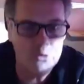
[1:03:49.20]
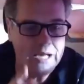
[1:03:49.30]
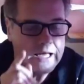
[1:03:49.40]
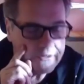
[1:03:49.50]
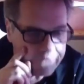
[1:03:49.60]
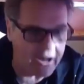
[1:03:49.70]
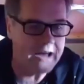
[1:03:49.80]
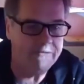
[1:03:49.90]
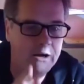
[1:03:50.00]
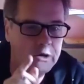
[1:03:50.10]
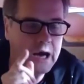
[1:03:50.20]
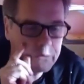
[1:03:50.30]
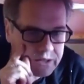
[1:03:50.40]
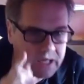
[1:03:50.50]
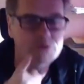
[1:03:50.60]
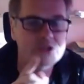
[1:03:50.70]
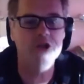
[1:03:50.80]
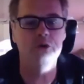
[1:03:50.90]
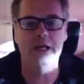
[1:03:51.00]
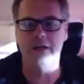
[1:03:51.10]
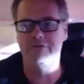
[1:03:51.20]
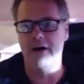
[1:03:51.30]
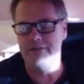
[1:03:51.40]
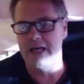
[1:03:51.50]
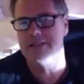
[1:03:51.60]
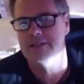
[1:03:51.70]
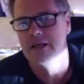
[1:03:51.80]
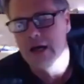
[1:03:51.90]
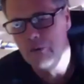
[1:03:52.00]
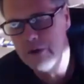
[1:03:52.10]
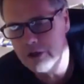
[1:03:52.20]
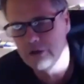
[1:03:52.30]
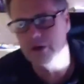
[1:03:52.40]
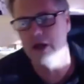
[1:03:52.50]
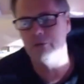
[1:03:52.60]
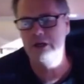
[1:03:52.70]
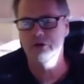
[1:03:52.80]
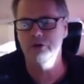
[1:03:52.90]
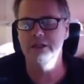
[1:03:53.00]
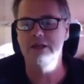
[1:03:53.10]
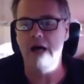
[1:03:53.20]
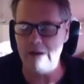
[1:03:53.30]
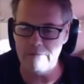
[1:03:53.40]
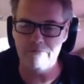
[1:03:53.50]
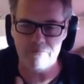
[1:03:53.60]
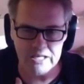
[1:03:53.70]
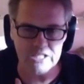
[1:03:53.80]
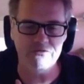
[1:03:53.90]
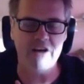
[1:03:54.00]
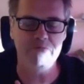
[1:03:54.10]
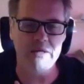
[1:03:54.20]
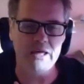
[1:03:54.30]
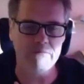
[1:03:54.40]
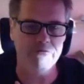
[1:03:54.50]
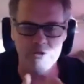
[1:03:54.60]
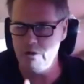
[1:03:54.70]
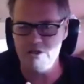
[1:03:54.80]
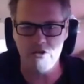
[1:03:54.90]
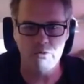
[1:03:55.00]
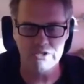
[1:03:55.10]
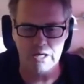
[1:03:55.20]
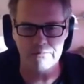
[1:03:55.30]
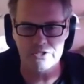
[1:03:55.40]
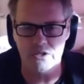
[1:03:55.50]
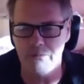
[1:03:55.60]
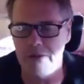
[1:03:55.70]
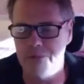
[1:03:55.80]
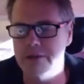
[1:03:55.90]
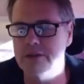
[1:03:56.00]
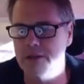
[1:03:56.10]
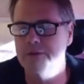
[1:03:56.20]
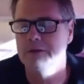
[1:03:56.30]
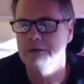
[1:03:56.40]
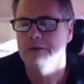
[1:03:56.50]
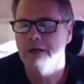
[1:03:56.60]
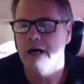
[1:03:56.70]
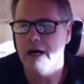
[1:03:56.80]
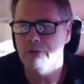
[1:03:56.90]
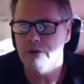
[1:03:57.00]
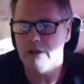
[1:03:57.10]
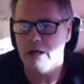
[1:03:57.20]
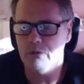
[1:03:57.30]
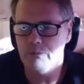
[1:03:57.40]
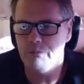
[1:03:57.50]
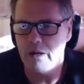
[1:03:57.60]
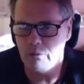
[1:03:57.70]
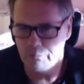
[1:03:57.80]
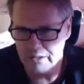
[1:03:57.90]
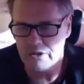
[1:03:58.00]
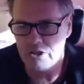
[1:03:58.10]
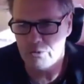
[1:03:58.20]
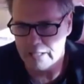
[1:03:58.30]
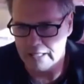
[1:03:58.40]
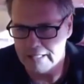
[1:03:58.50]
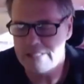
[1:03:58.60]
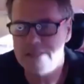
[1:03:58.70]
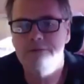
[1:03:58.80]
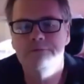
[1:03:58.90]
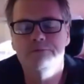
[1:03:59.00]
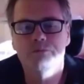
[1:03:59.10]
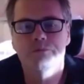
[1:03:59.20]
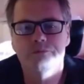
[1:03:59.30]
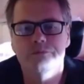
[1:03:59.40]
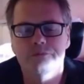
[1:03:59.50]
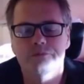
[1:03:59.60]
A at five. I, I will come to the Q and A at five. Yes, we, I, we agreed. Uh, for me, it's five p.m. For you, I don't know what time it's going to be, but uh, I will I will I will be at the Q and A. Yes. And there